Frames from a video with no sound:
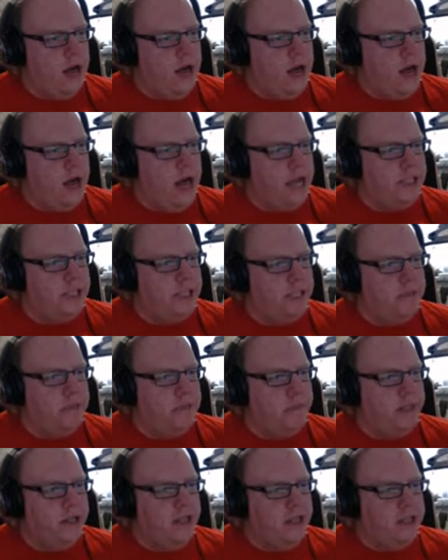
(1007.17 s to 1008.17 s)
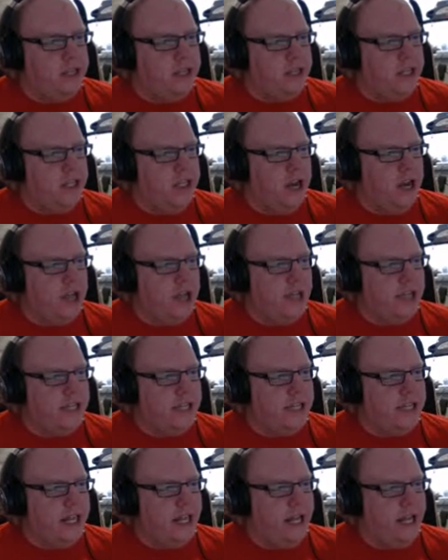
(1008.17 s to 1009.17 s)
I didn't build a turtle
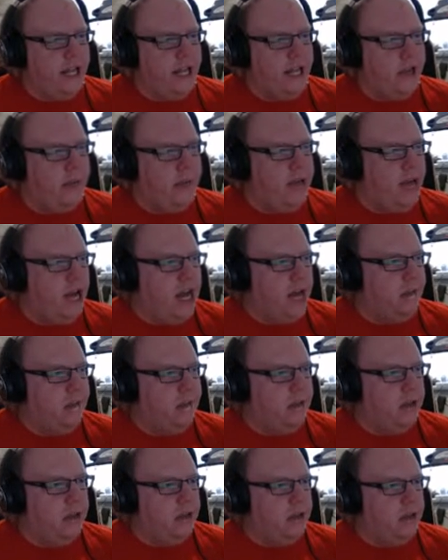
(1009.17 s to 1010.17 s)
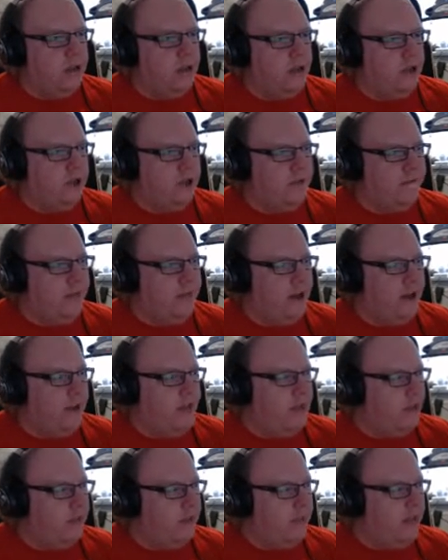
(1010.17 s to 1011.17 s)
scale helmet, I built Cholorophite
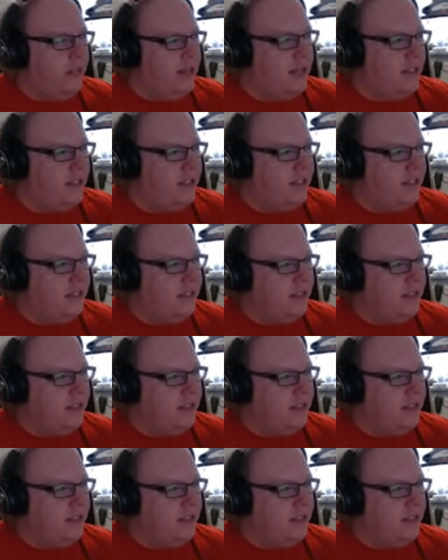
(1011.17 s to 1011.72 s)
helmets.